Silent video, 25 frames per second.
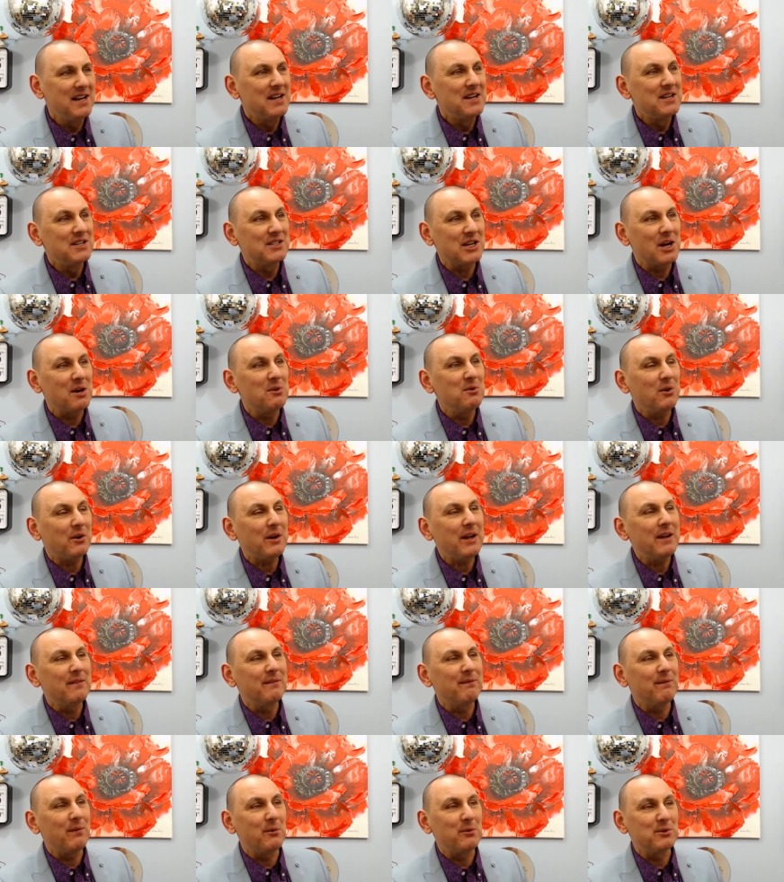So
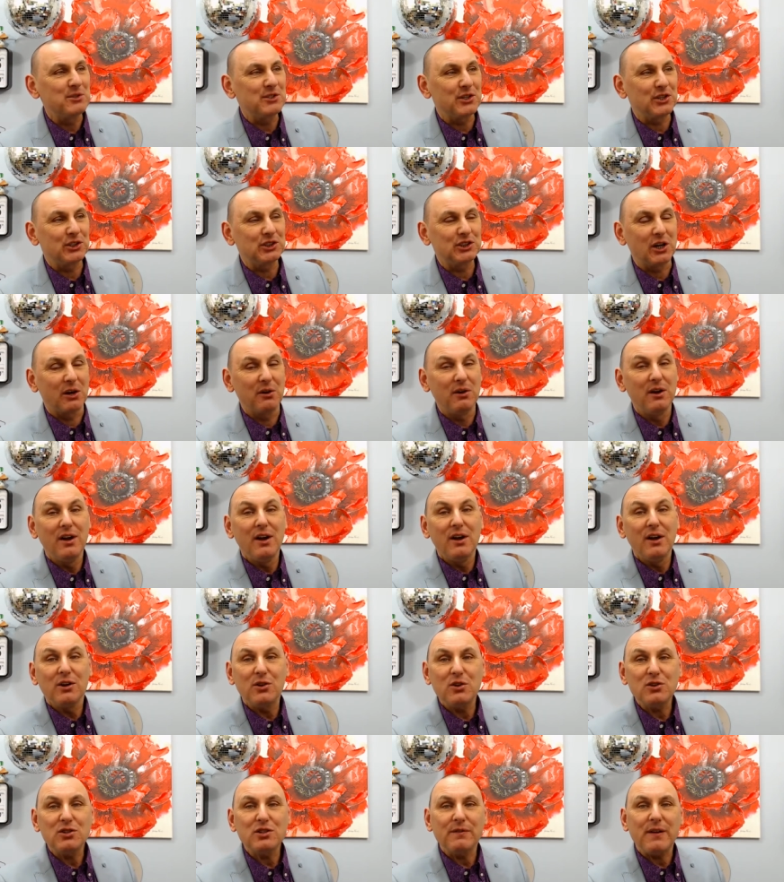looking forward to the show.
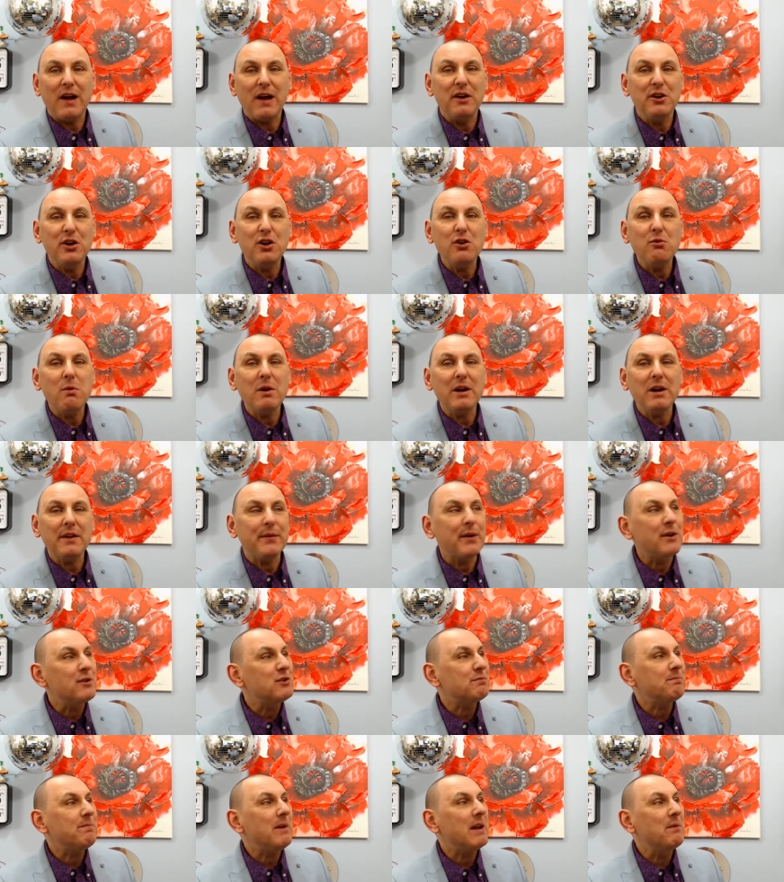Gustav, are you one of
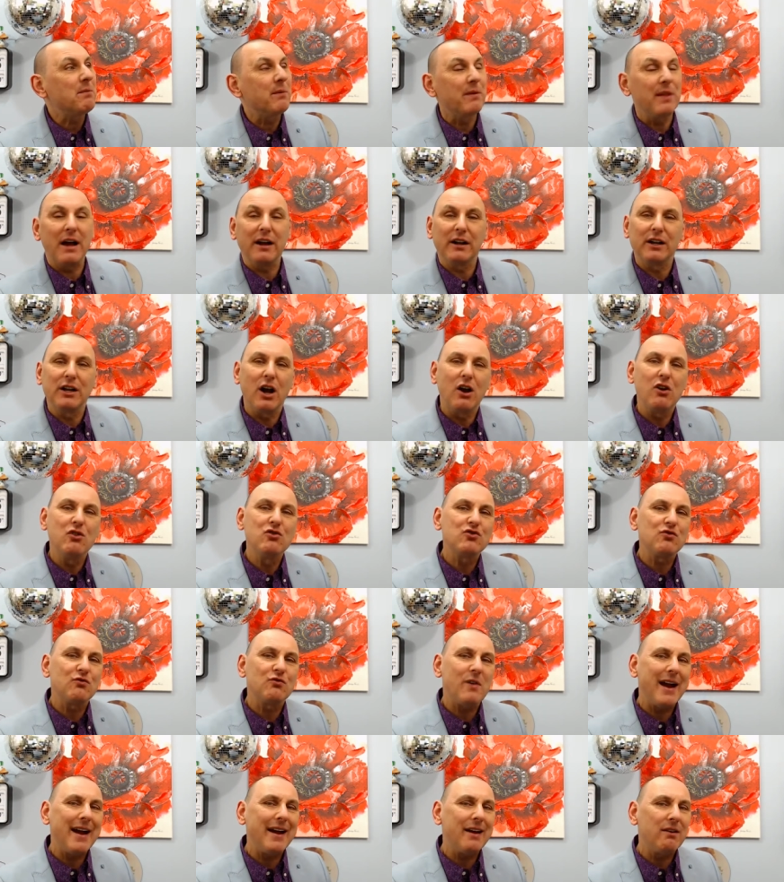those people that goes
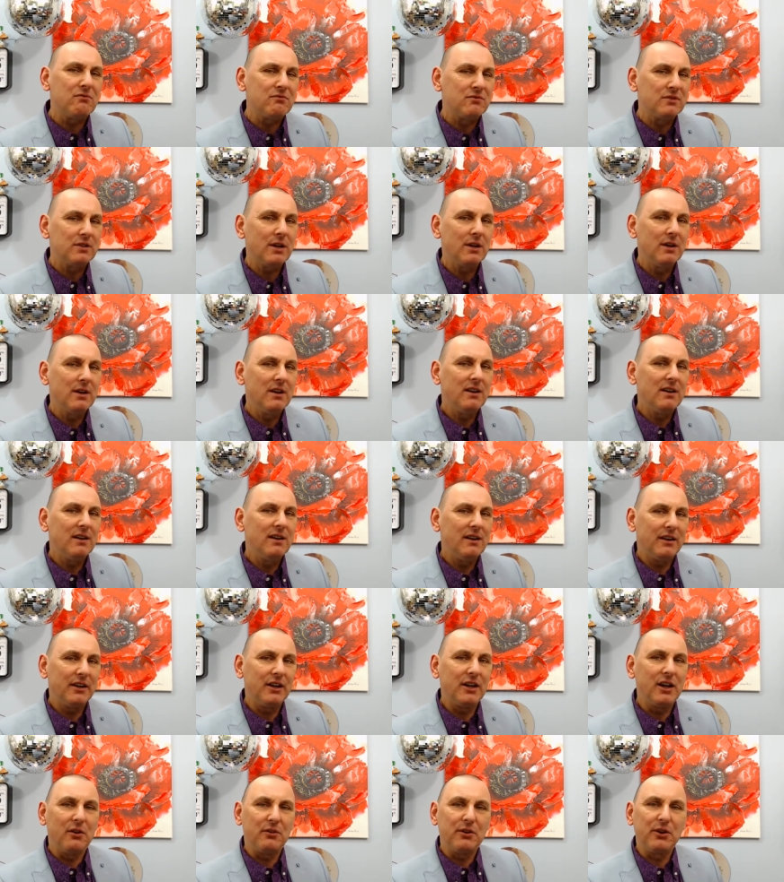around,
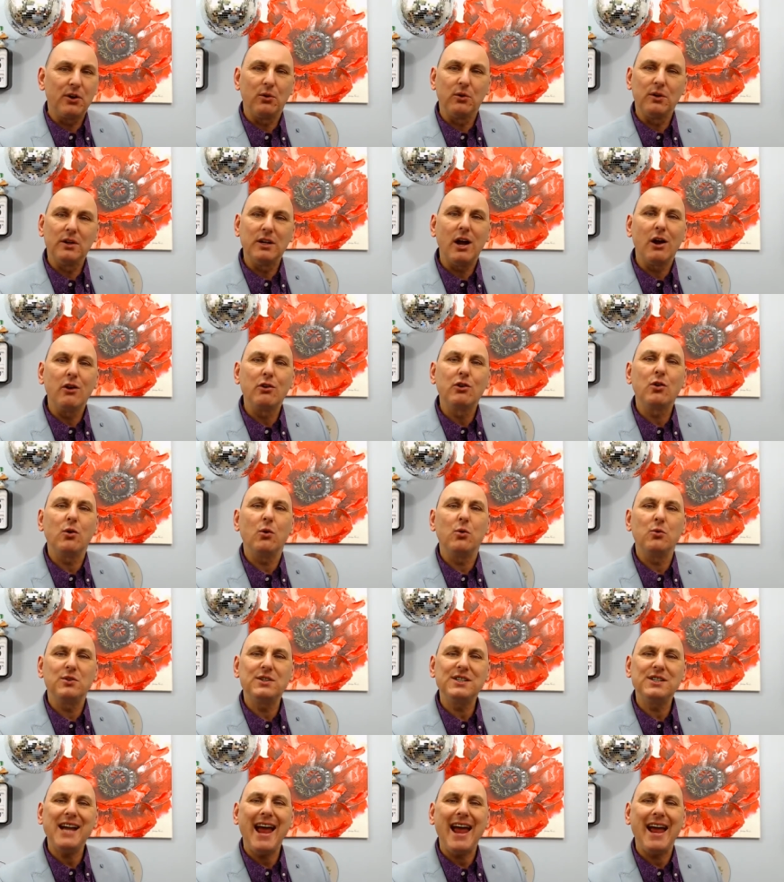you know, your local
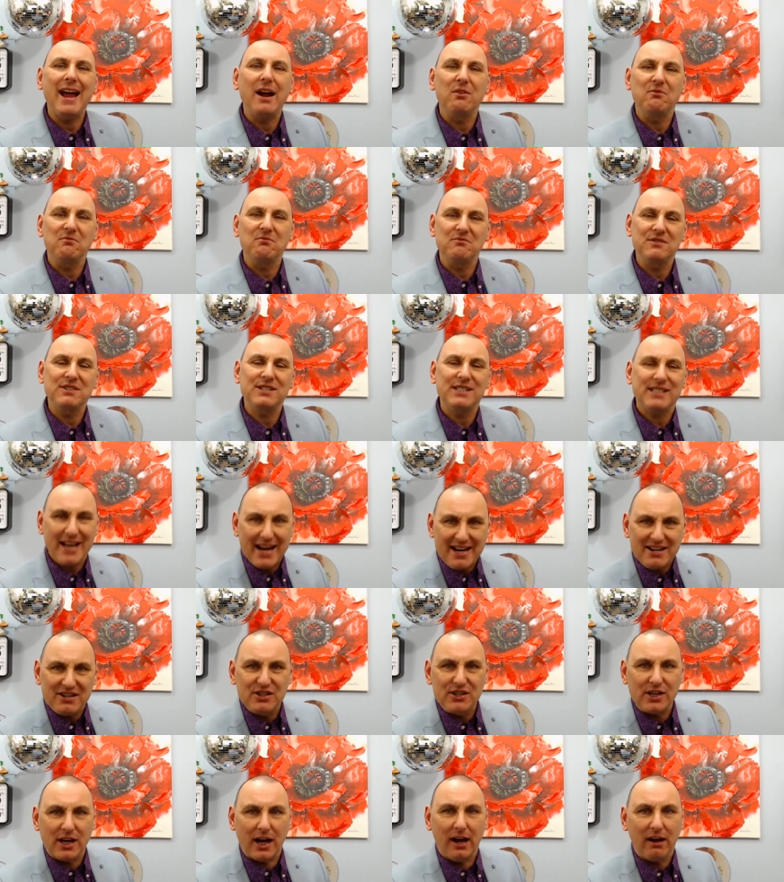town
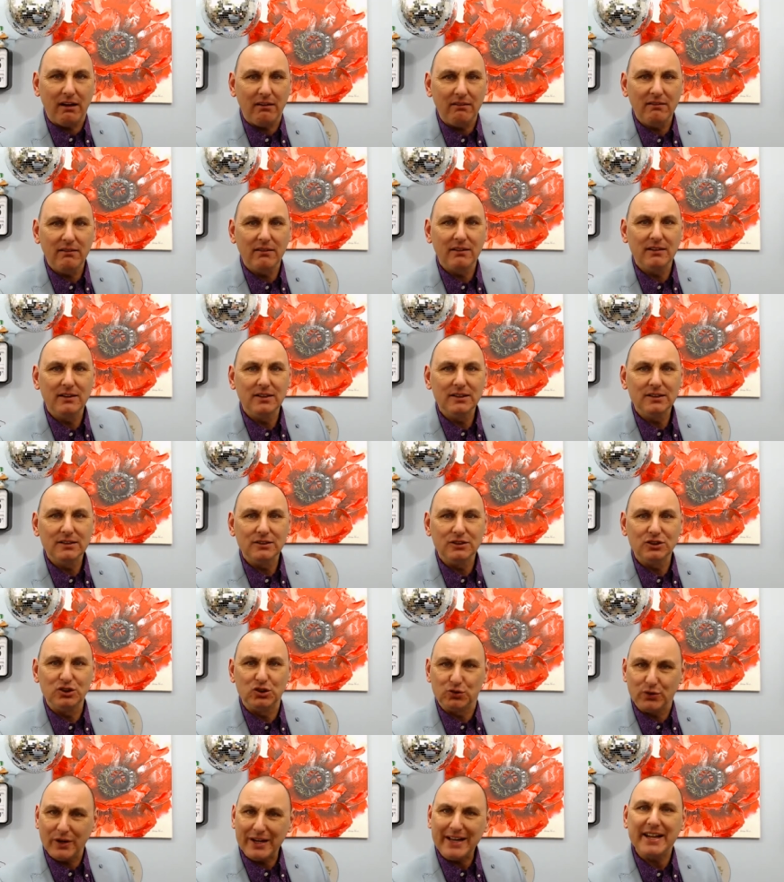centre
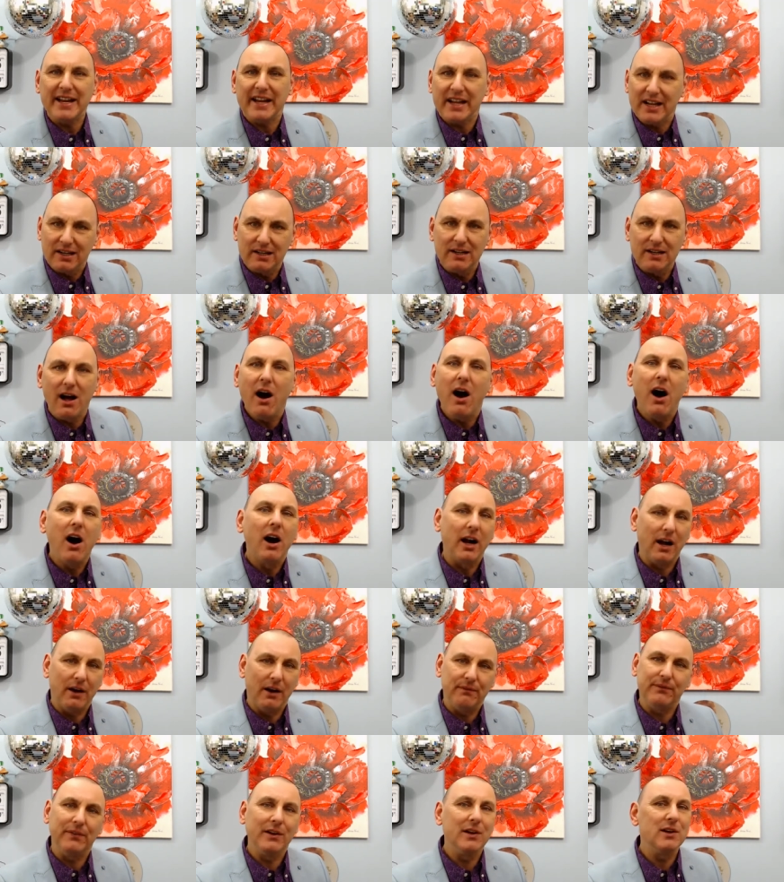drinking
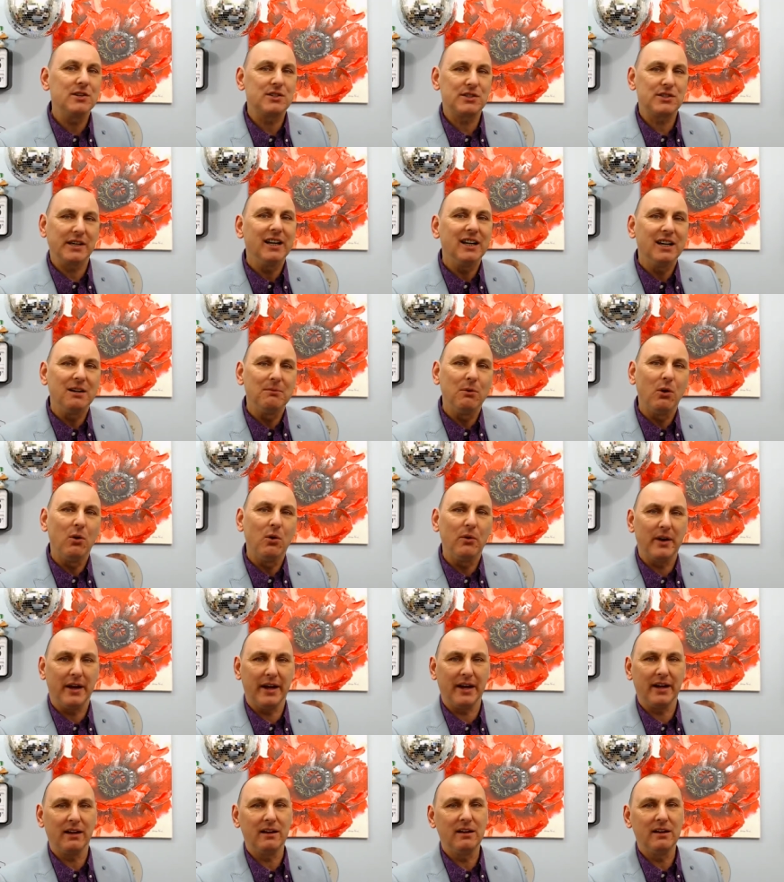lager first thing in the
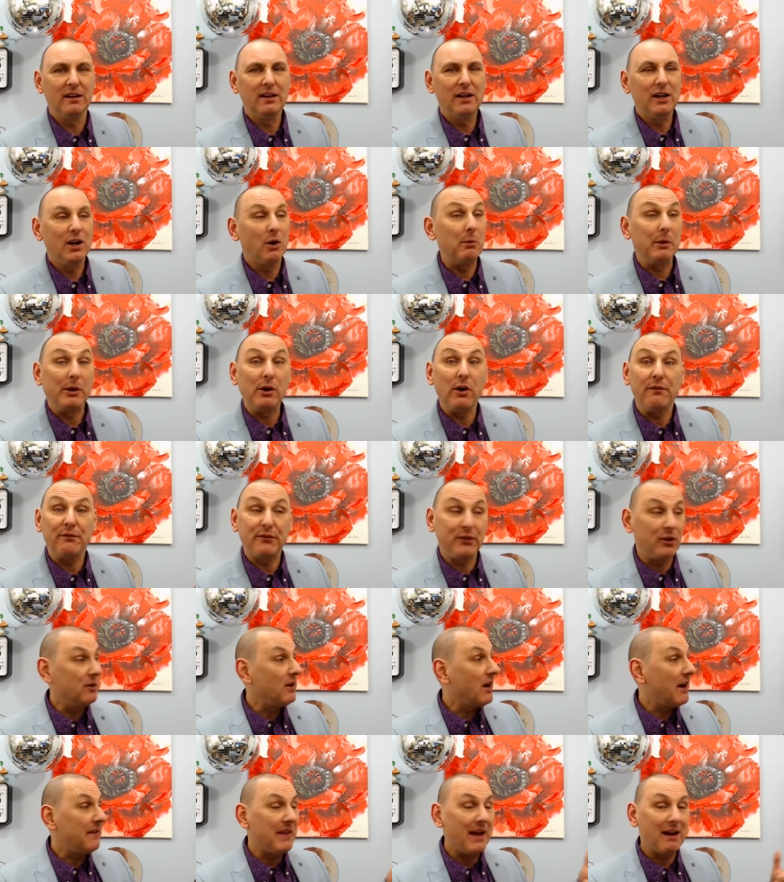morning? We got a few
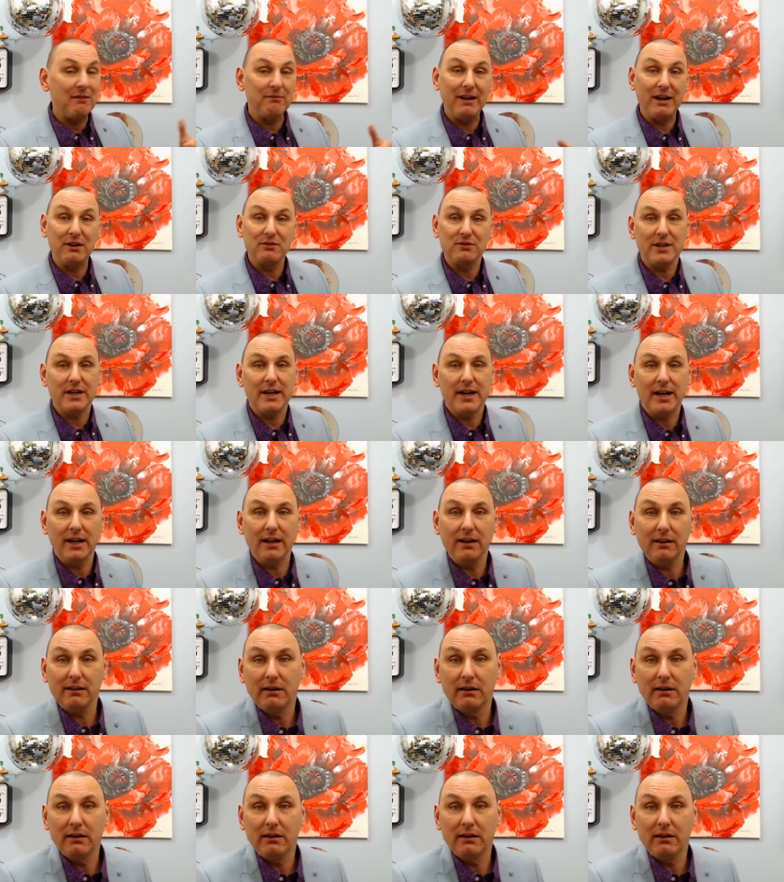like that round here.